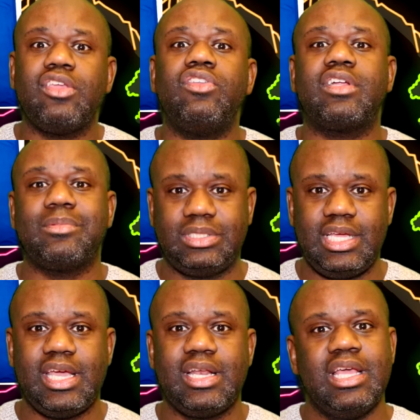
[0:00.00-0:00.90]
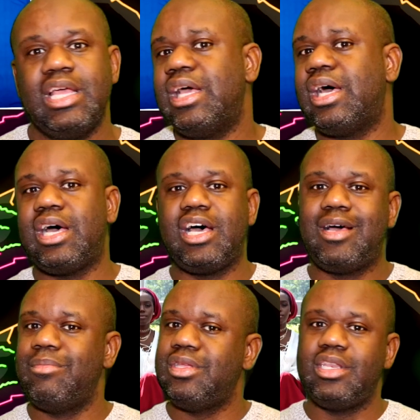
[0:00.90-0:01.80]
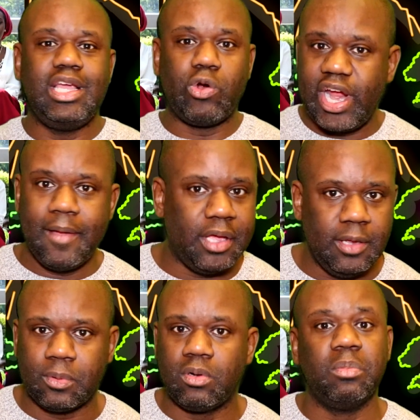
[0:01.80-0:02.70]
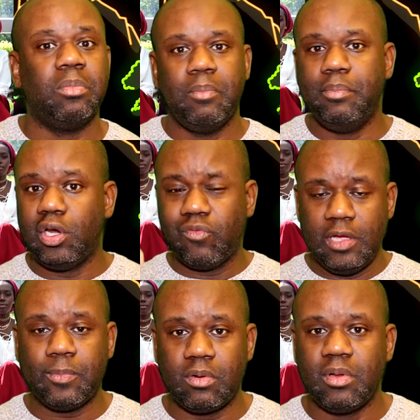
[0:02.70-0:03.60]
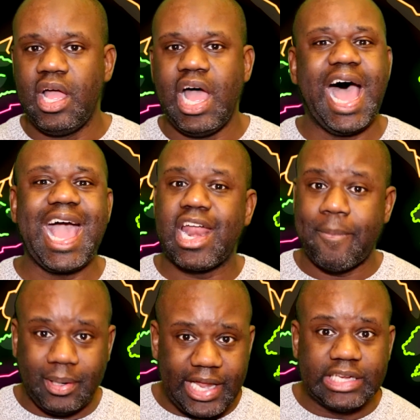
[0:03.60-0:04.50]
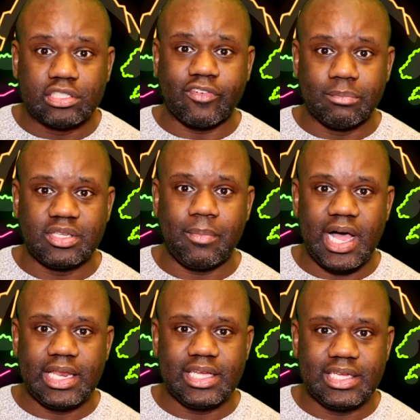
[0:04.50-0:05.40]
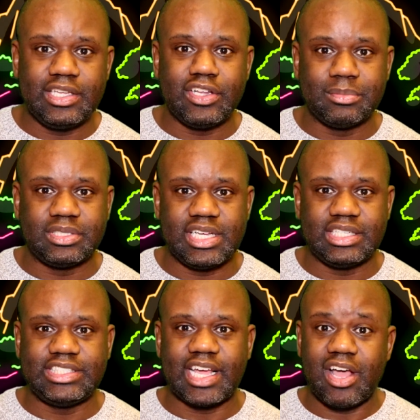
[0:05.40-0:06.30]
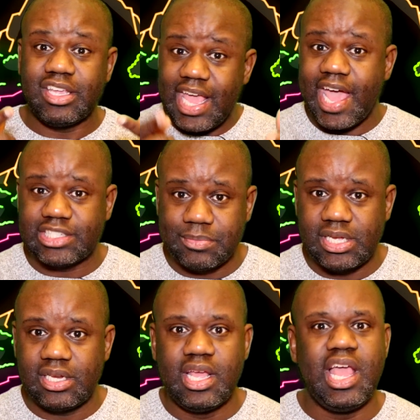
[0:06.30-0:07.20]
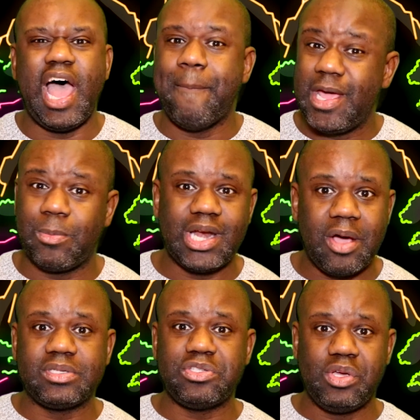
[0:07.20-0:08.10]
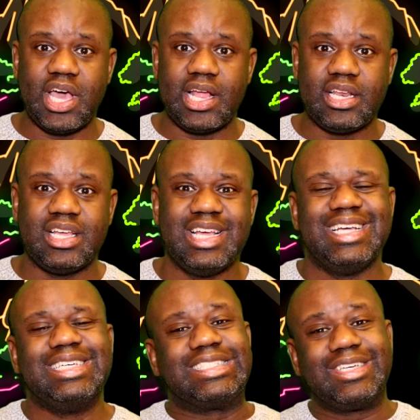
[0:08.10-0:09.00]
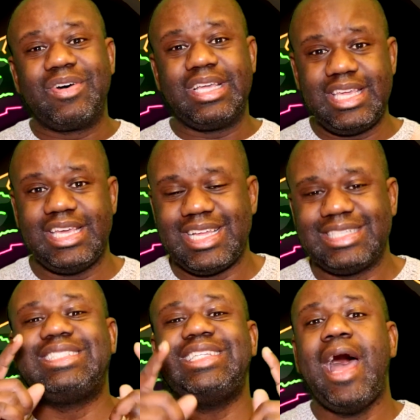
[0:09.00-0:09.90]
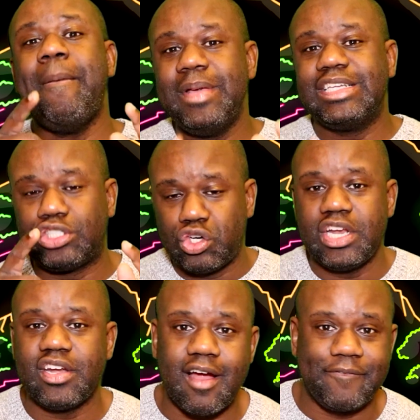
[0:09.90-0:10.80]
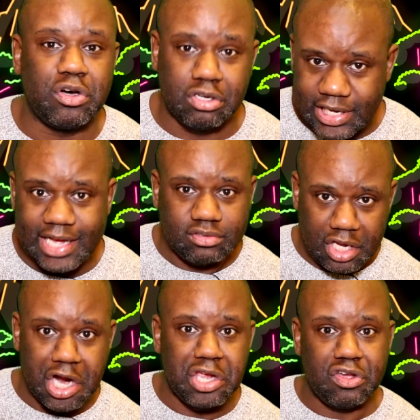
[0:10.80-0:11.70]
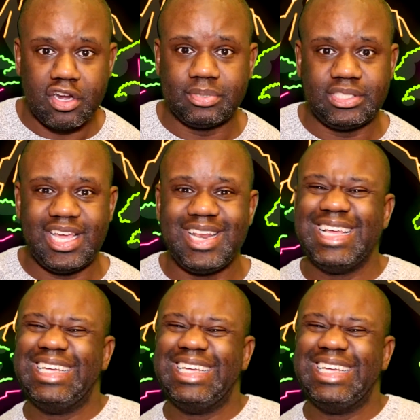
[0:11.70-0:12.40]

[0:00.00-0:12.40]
You know what I'm saying? Um, they're great people, beautiful people. I got a play picture from Somalia. You know what I'm saying? Shout out Yasmin. I met her when I was in Uganda. So again, stop mistreating our folks out there. You know what I'm saying?